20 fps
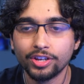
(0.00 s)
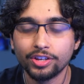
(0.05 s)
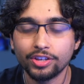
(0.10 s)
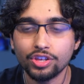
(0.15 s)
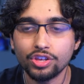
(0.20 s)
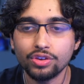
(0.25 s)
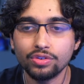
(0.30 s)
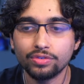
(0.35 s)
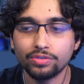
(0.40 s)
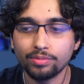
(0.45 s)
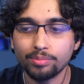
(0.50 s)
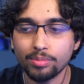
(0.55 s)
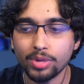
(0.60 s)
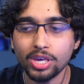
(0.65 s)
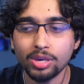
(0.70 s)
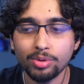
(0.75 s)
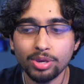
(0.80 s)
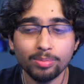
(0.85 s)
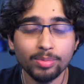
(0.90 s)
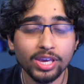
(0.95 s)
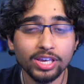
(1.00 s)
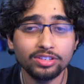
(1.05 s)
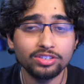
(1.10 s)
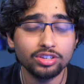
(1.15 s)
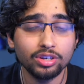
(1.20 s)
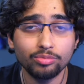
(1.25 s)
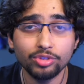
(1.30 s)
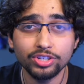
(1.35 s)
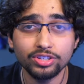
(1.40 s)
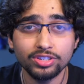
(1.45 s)
You've maybe made
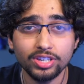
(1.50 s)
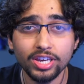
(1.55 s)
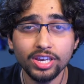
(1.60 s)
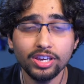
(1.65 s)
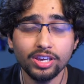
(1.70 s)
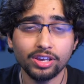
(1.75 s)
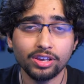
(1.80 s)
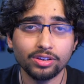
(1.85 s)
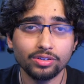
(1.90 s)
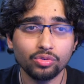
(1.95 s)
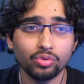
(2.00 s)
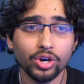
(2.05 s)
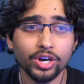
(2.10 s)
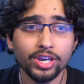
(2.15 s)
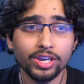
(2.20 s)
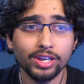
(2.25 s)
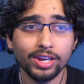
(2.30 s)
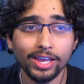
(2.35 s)
someone's day, right?